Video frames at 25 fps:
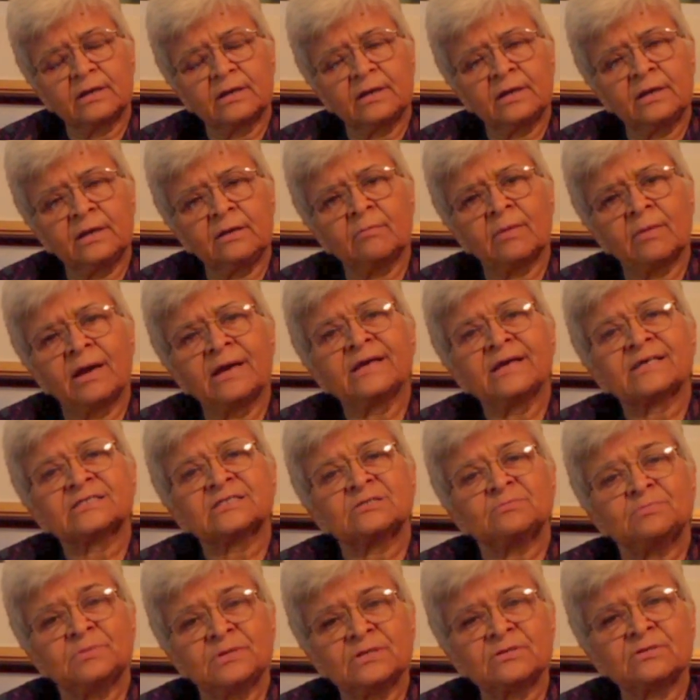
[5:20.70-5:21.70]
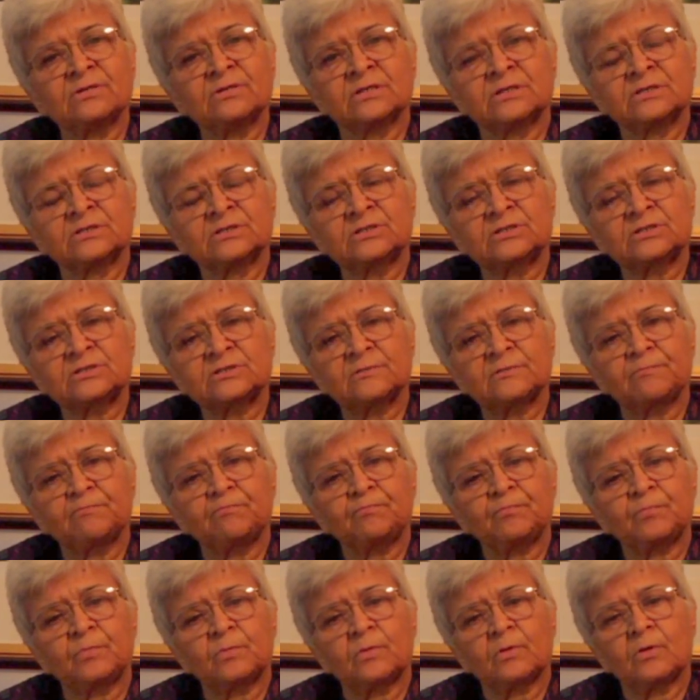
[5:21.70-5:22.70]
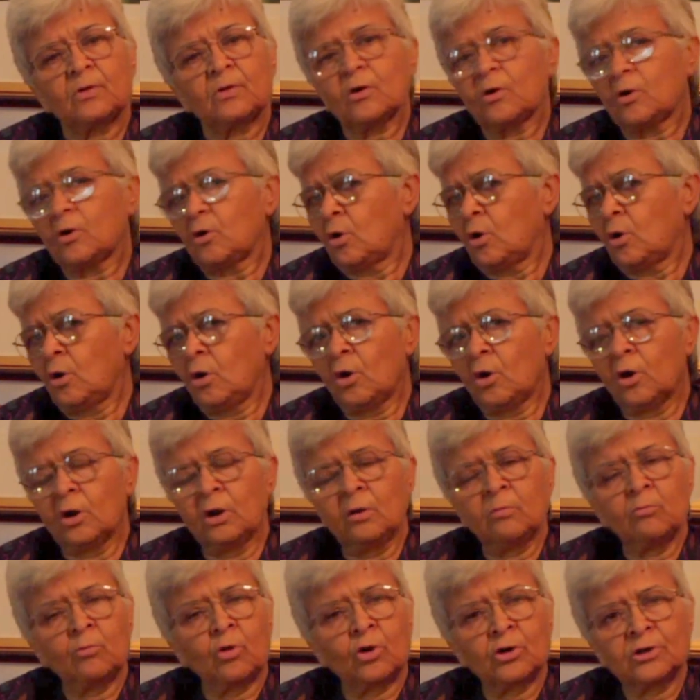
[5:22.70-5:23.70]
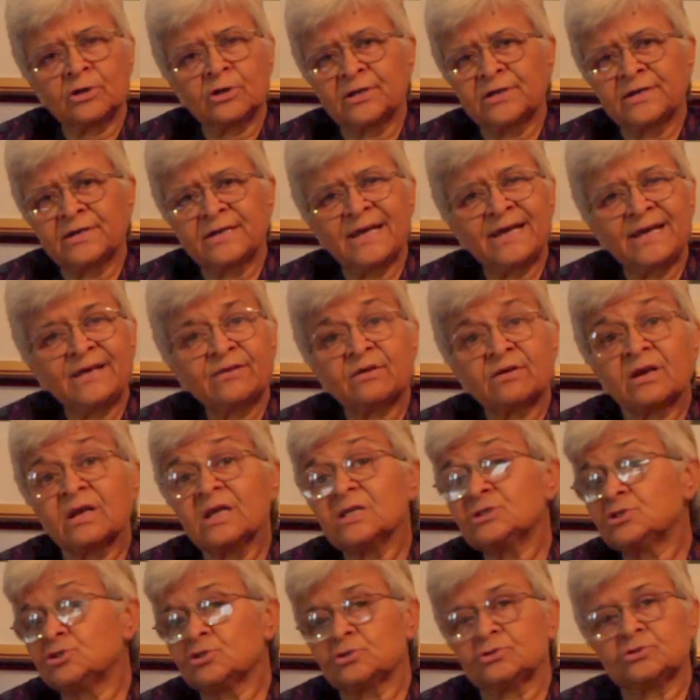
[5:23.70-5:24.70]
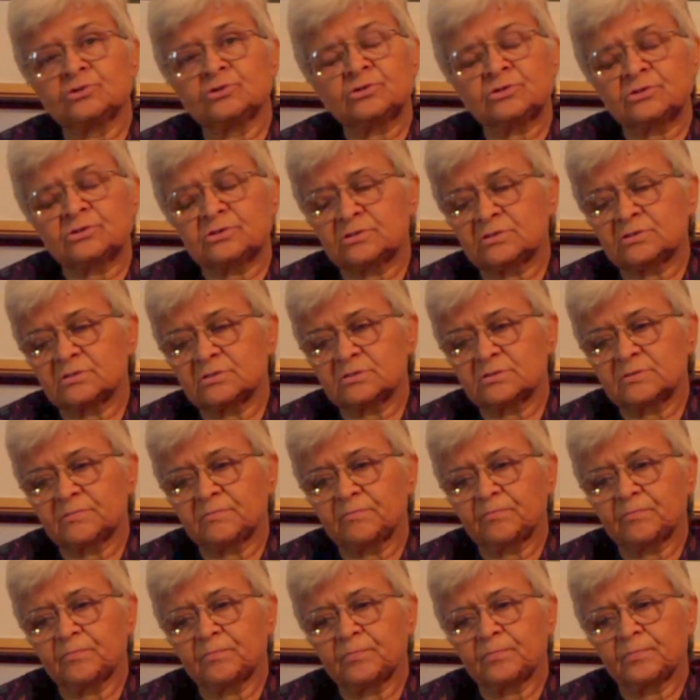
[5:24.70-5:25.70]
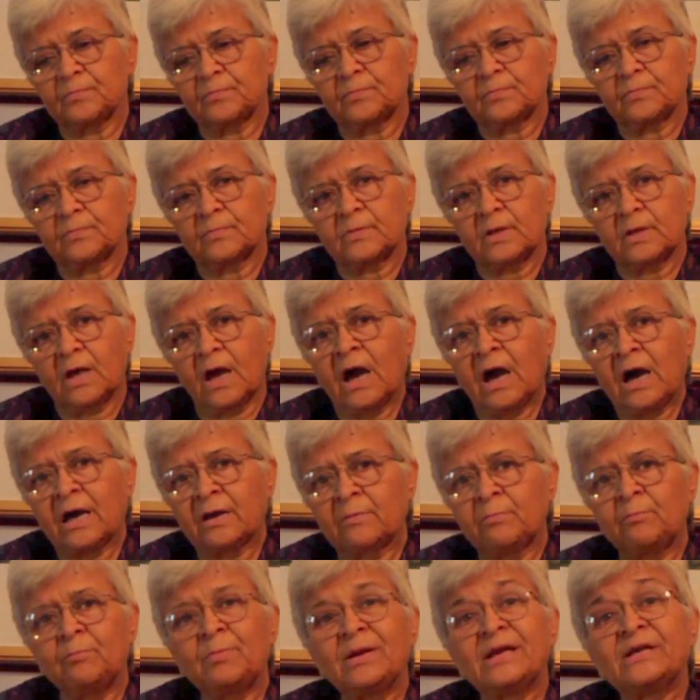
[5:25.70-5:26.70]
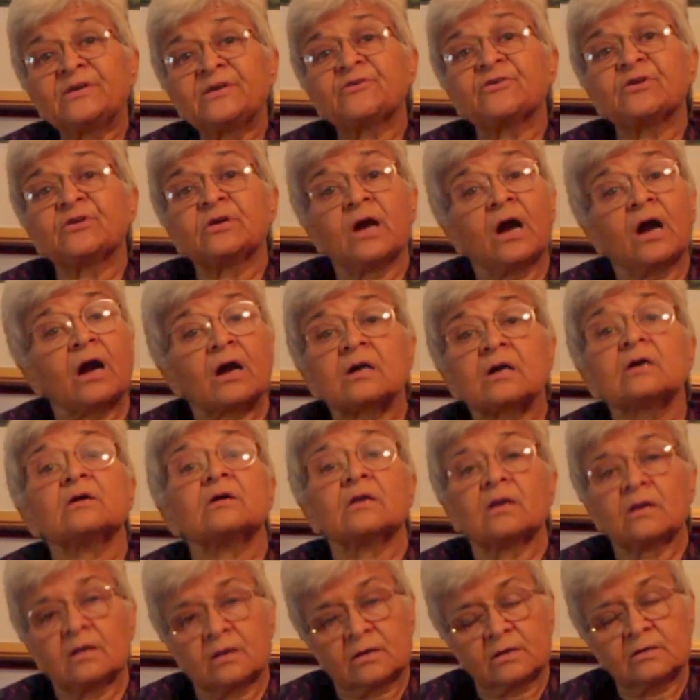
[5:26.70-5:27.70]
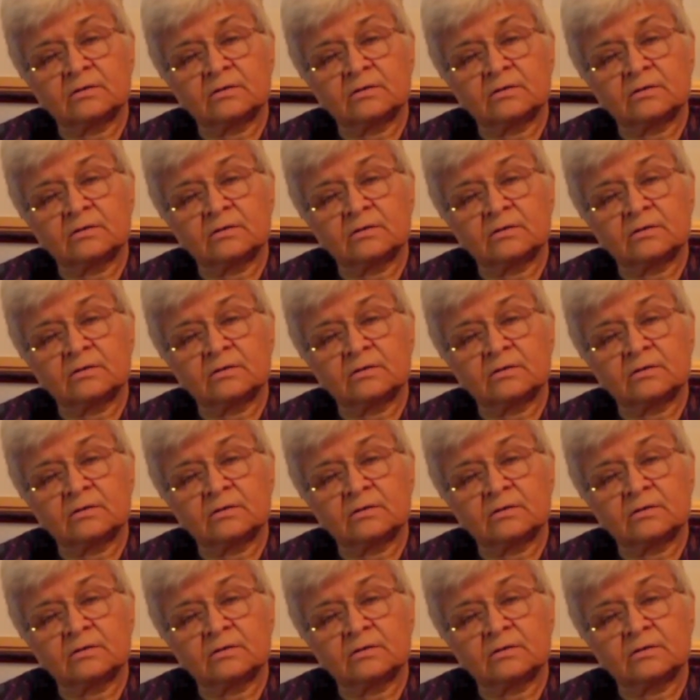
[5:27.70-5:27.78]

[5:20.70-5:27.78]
in my experience, all modern day religions are patriarchal